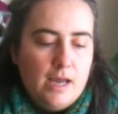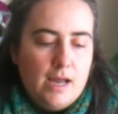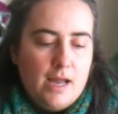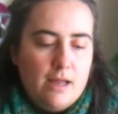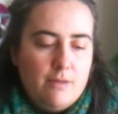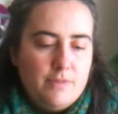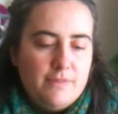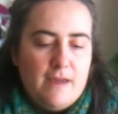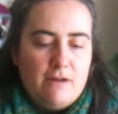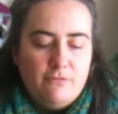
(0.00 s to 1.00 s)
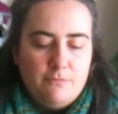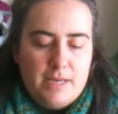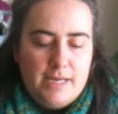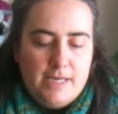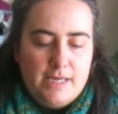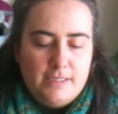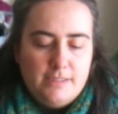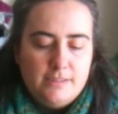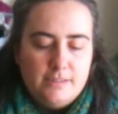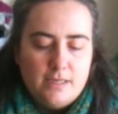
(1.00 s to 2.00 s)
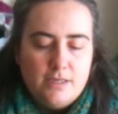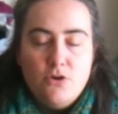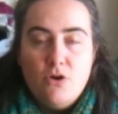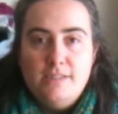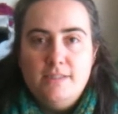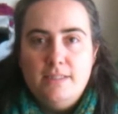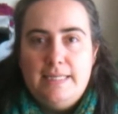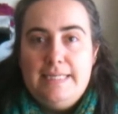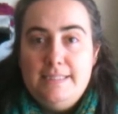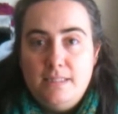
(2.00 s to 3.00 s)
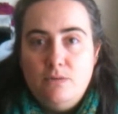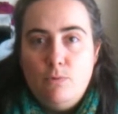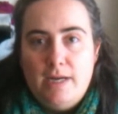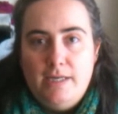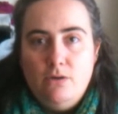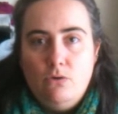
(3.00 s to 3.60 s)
That for me is a nice and easy way